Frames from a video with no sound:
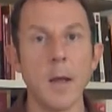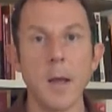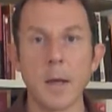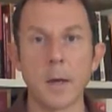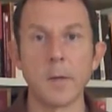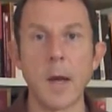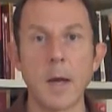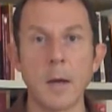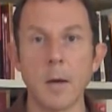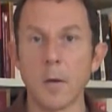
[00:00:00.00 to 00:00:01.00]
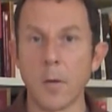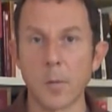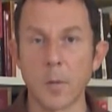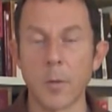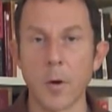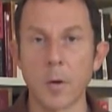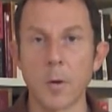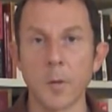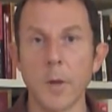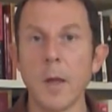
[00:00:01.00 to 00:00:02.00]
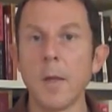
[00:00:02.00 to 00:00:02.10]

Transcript: in understanding transport protocols.